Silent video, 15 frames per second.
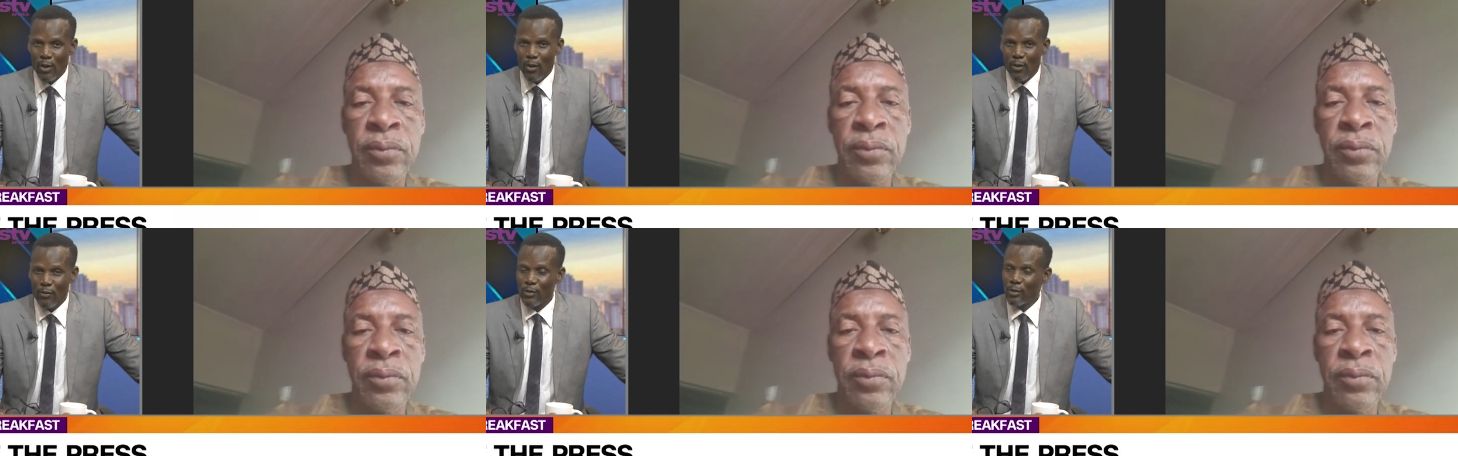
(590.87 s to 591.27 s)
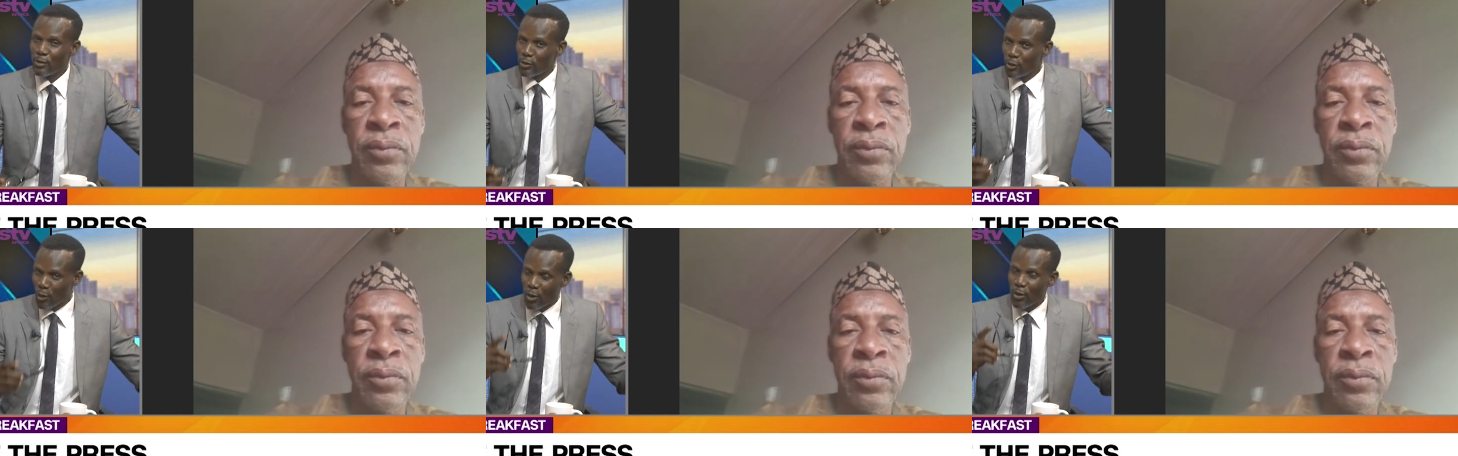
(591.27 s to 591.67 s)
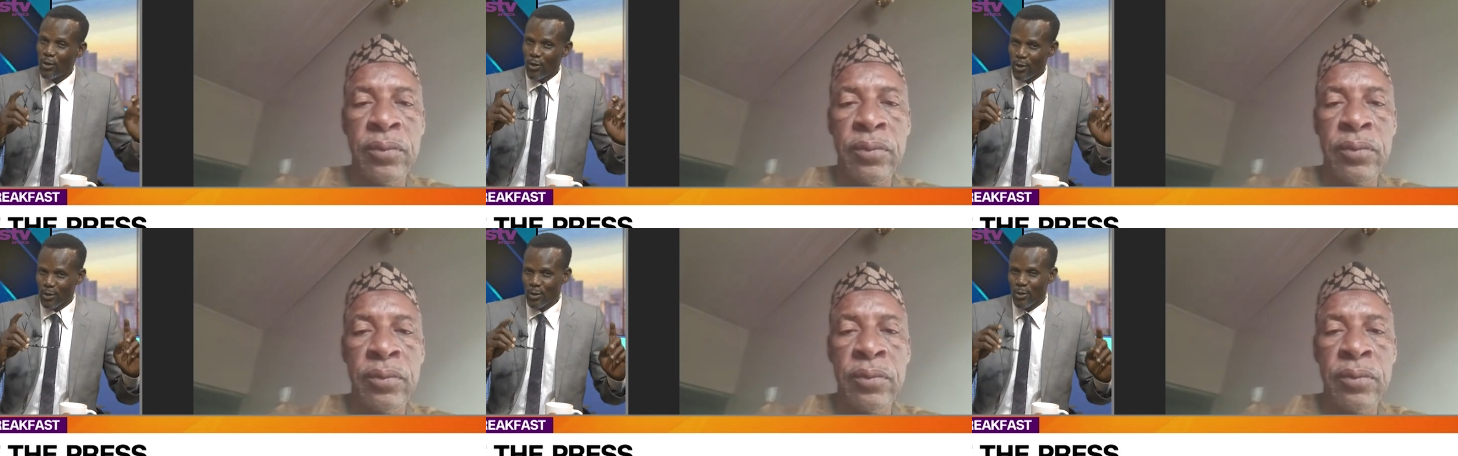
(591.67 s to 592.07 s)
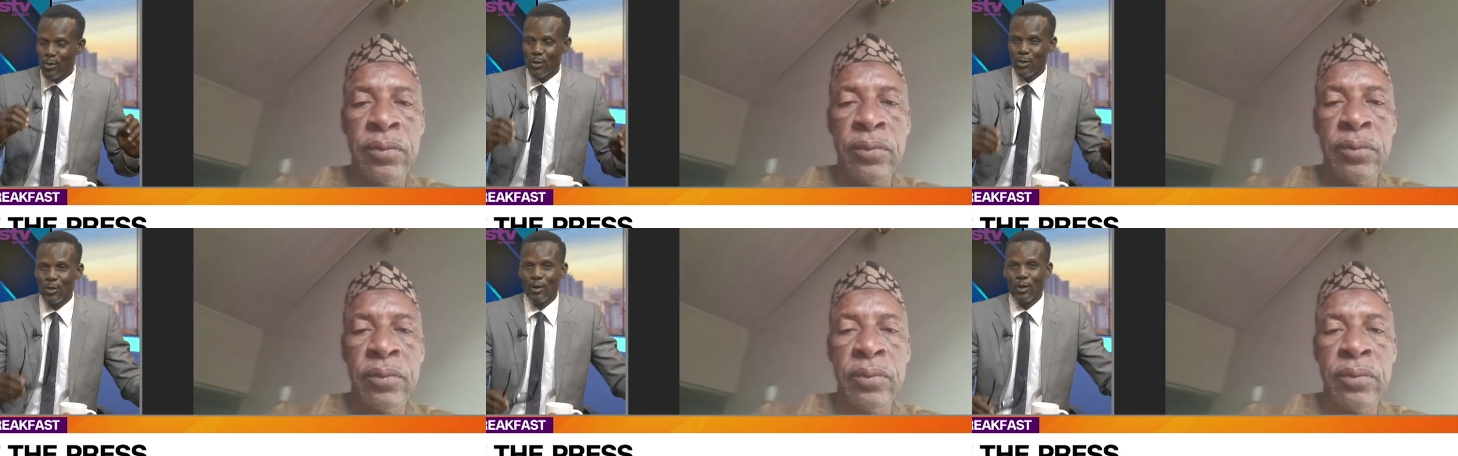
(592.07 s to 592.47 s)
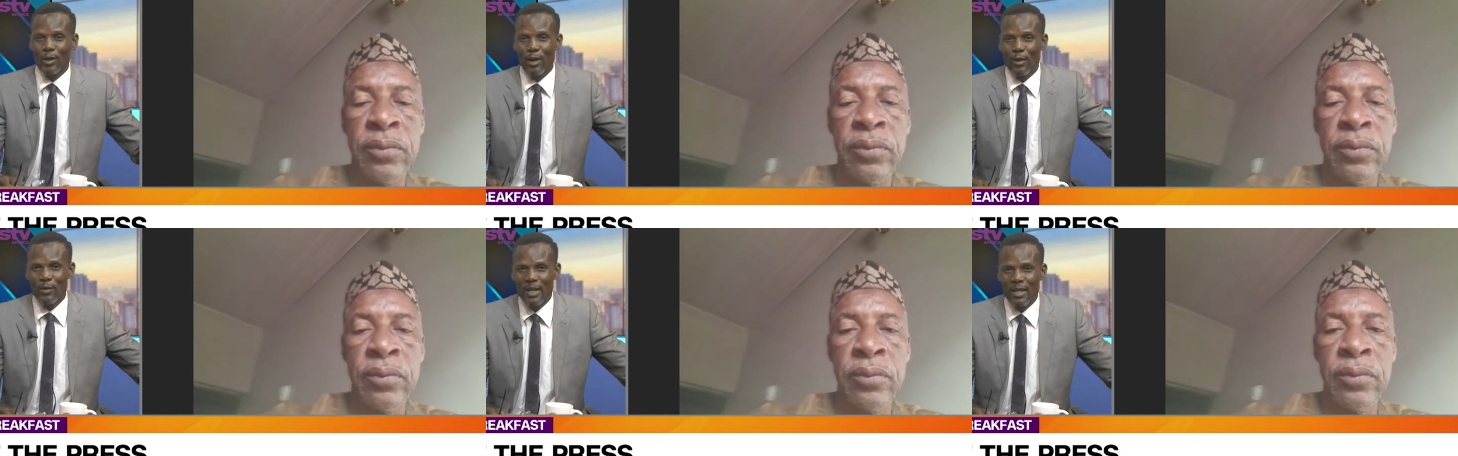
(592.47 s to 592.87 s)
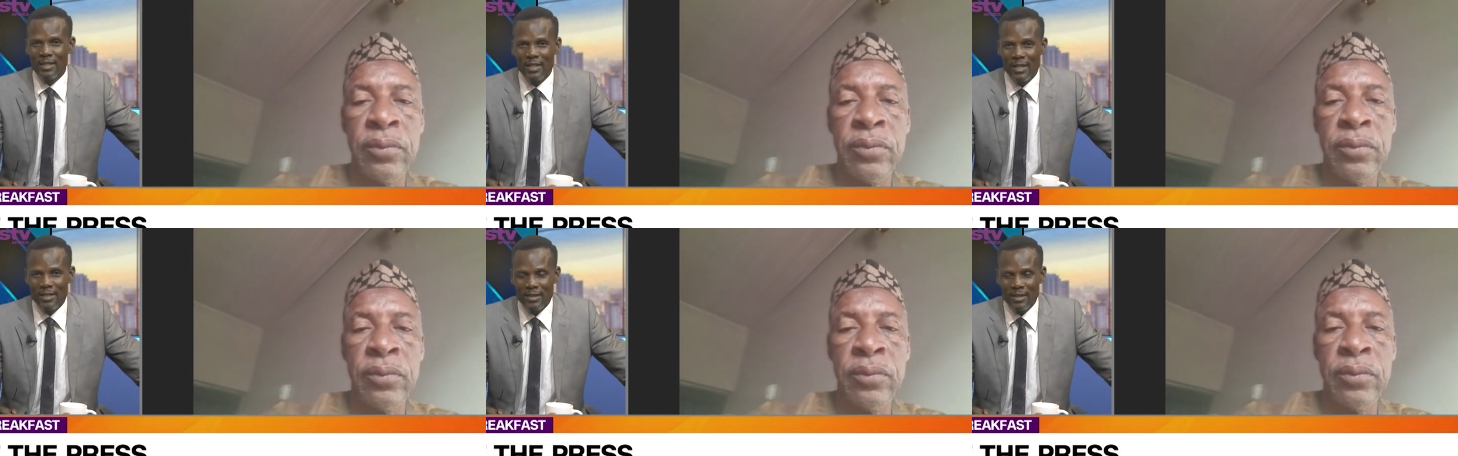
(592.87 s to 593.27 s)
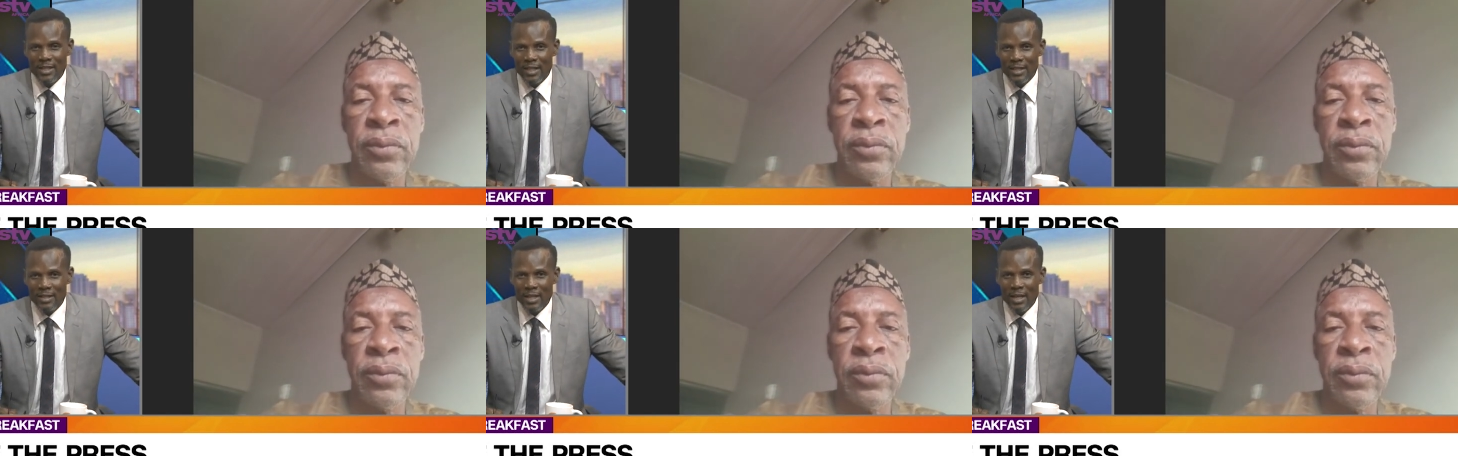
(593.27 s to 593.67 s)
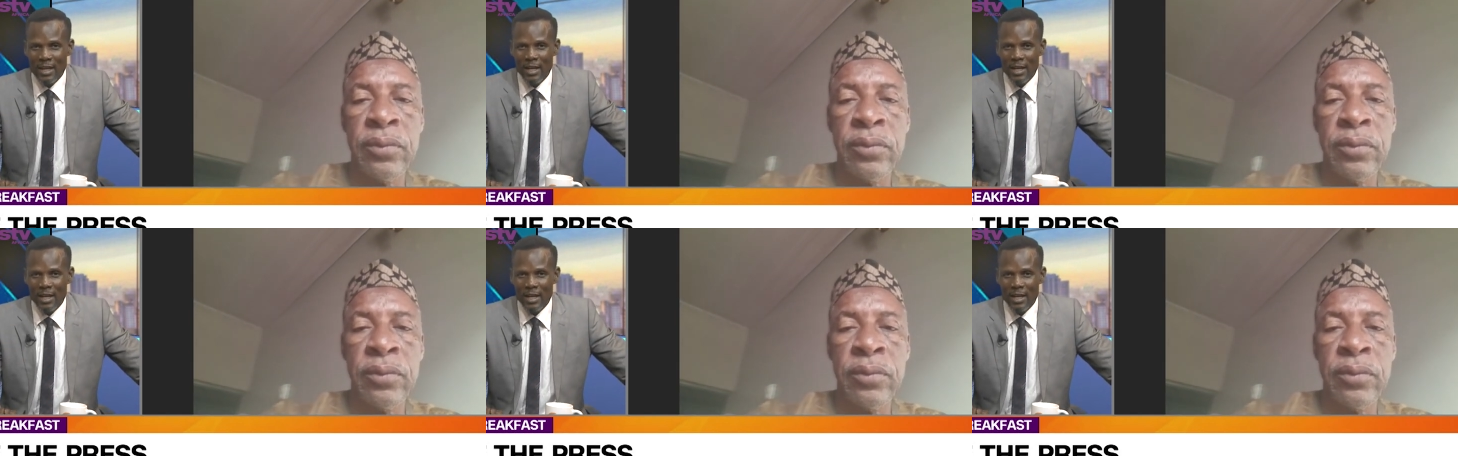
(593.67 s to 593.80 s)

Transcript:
Speaker 1: of non-constitutional governance as it is.